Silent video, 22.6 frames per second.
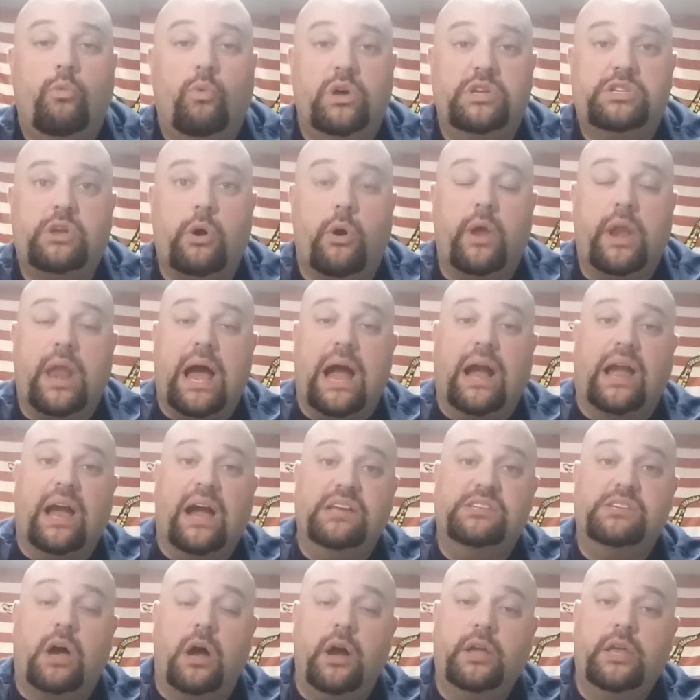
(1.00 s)
What's going on,
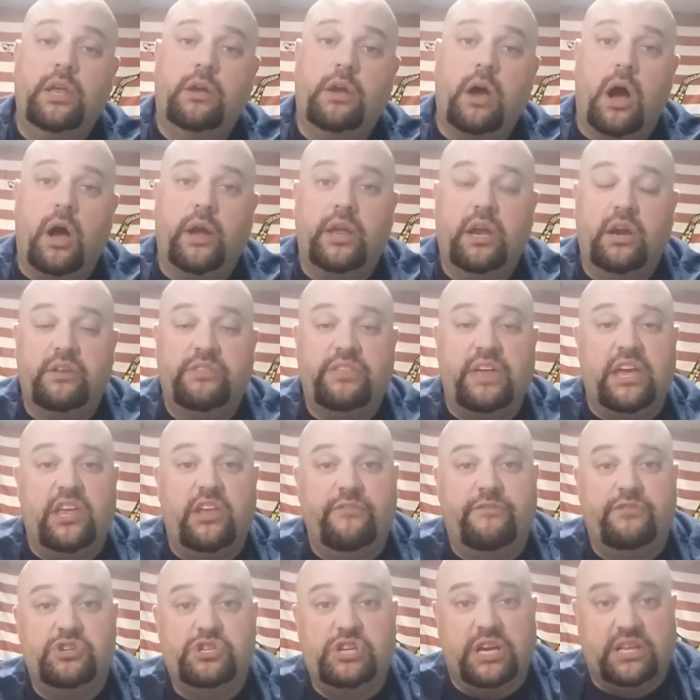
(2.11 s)
guys? Honky Kong here. Thank
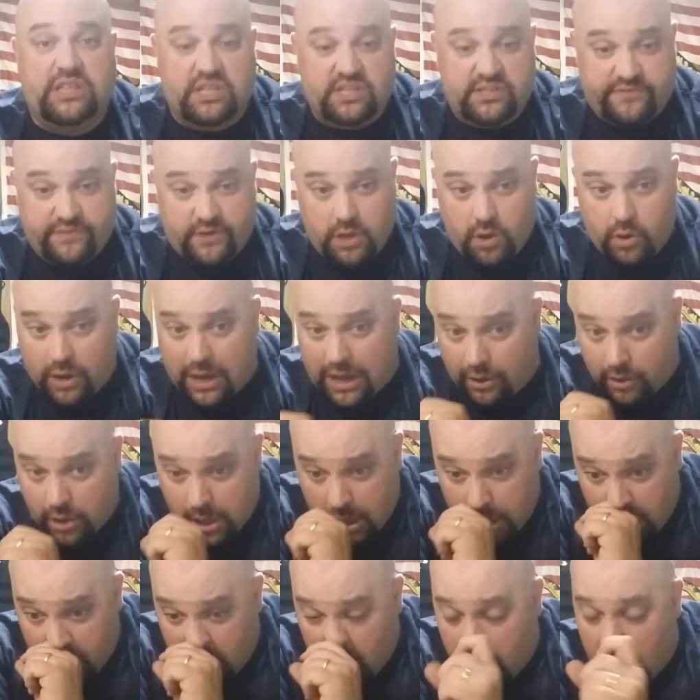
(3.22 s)
you for checking this video out.
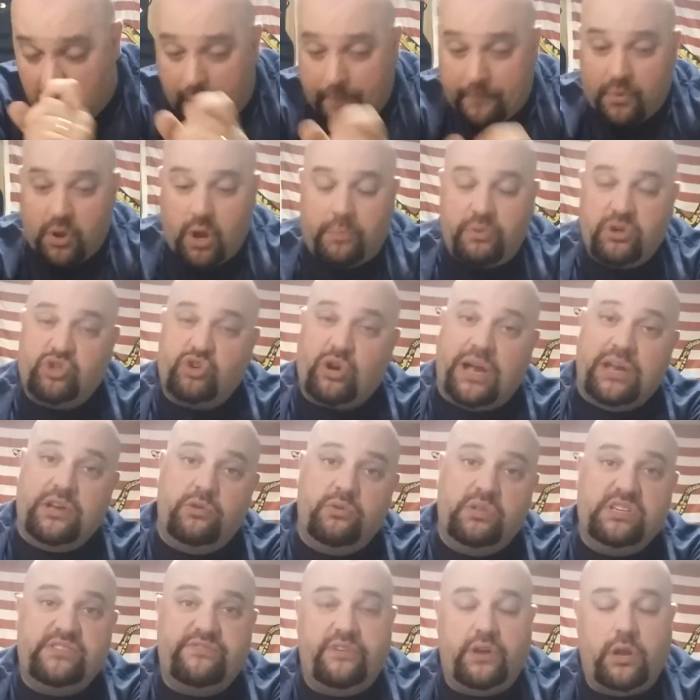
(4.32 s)
I've been trying to
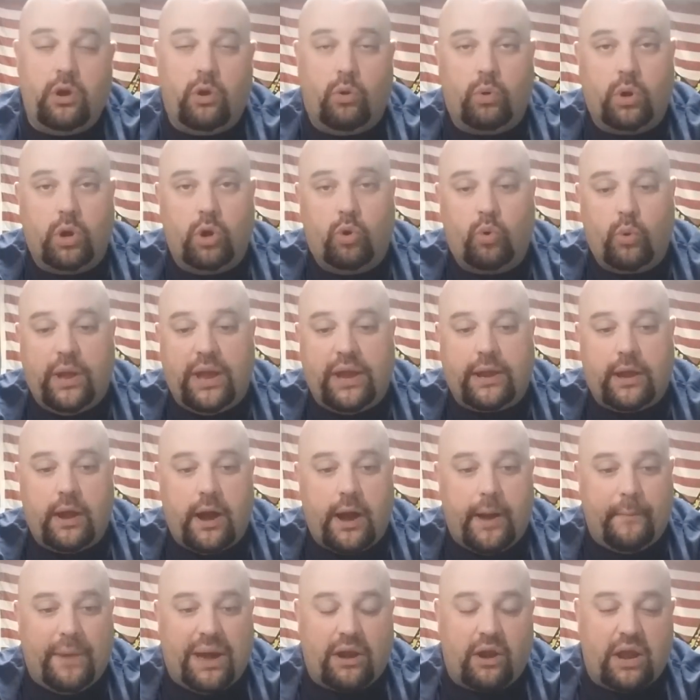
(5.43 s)
do this video real quick.
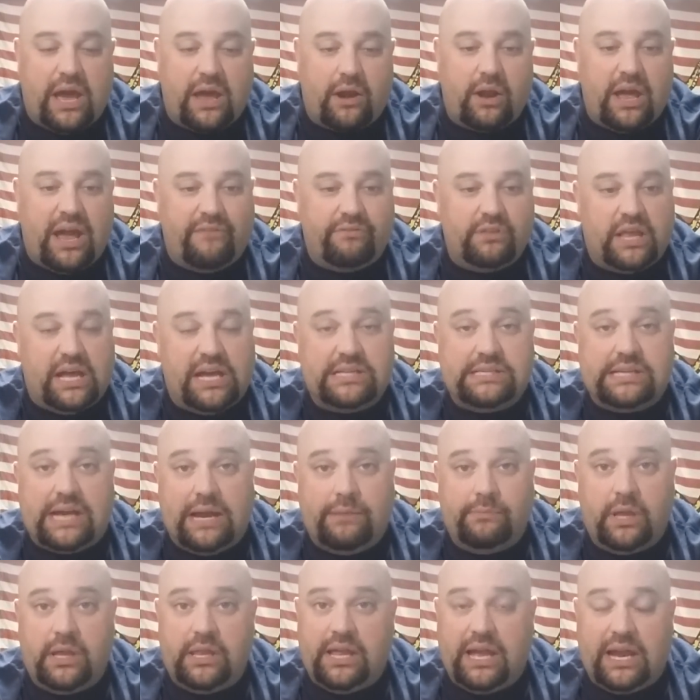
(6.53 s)
I don't have a lot of
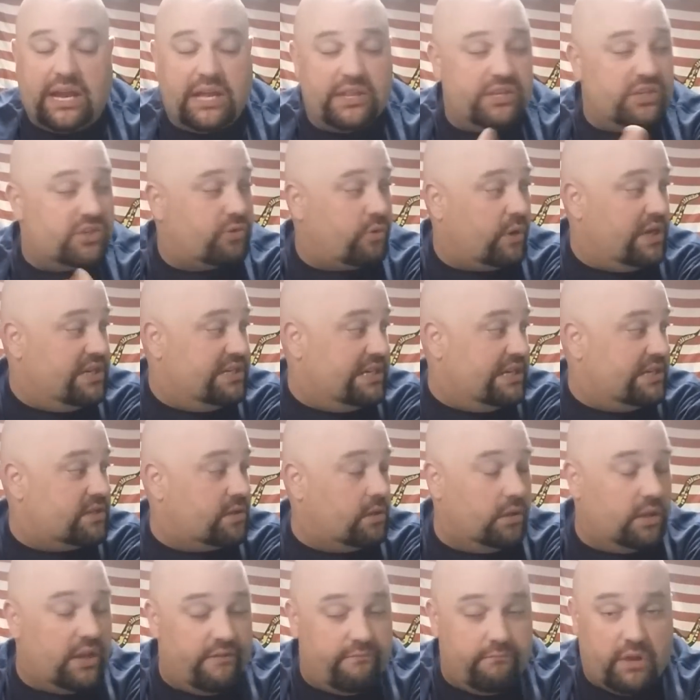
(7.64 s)
time lately. I got this crazy ass
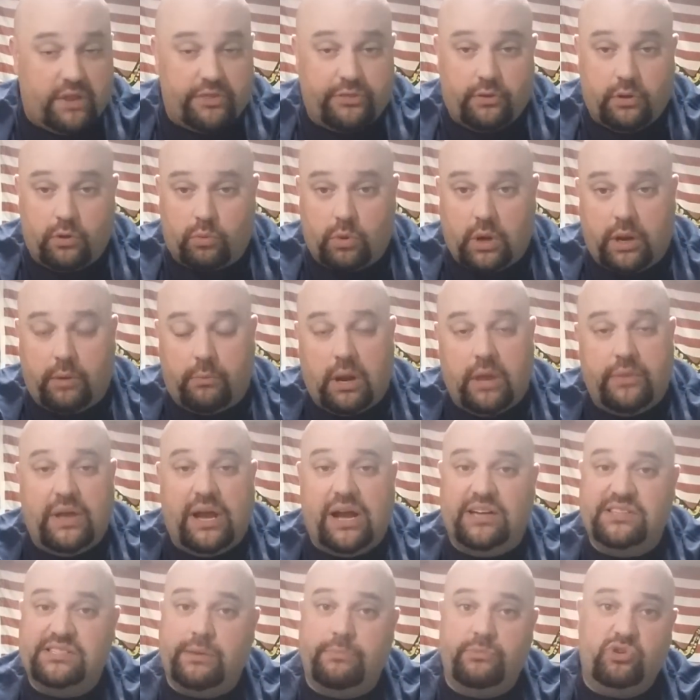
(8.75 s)
old 11-month-old running around the
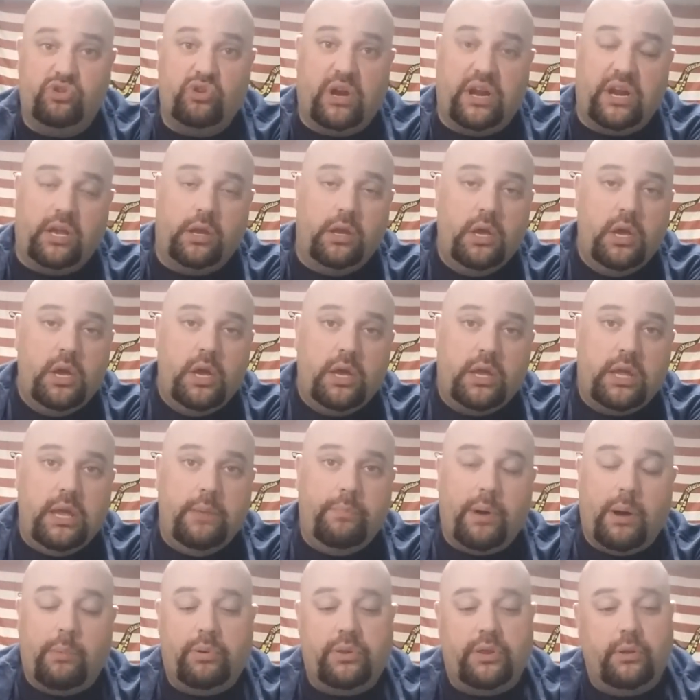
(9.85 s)
house. I've been trying to
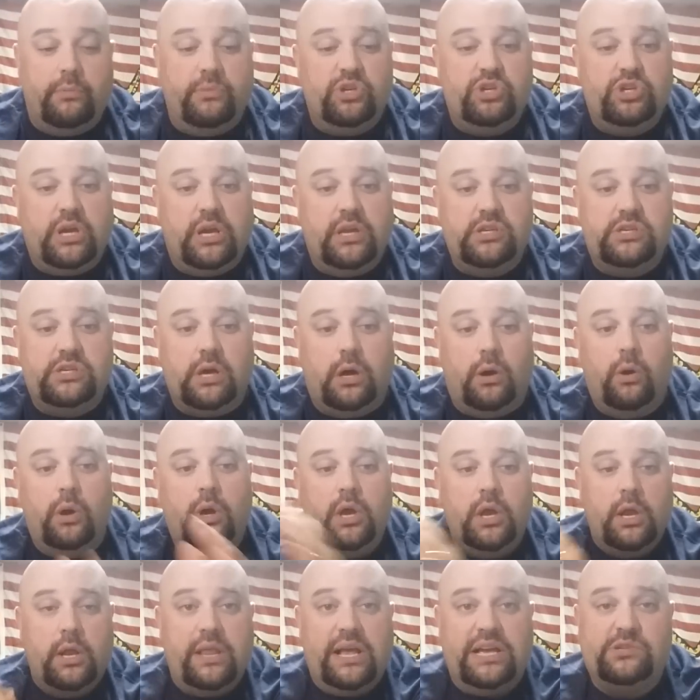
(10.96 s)
keep up with them and shit. So
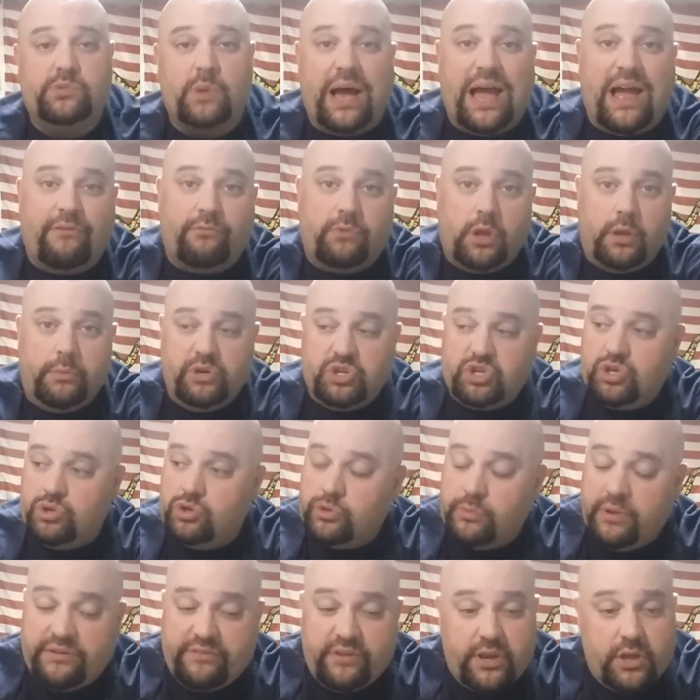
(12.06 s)
that's why I haven't really been shooting
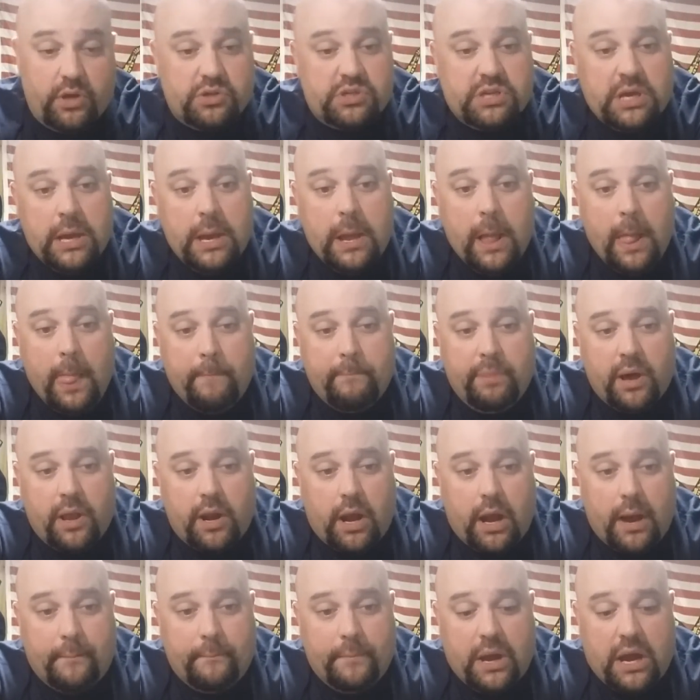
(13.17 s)
too many videos. But
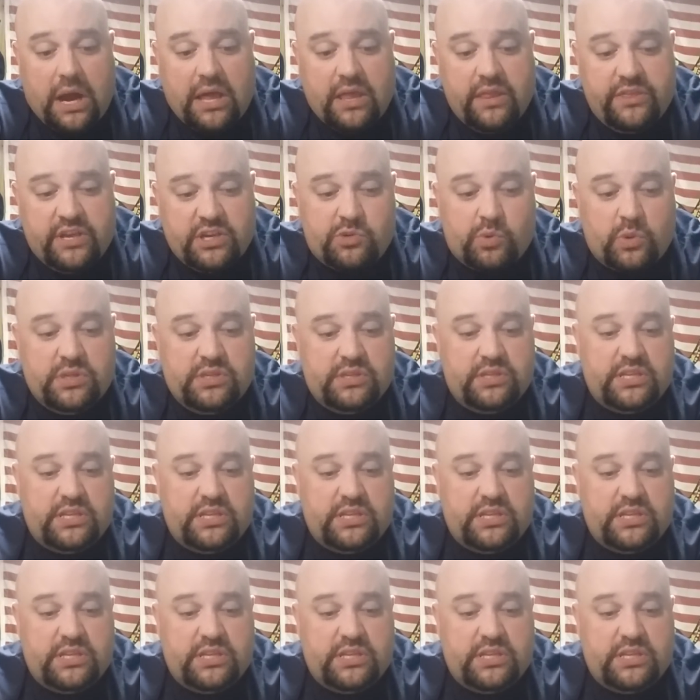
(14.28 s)
this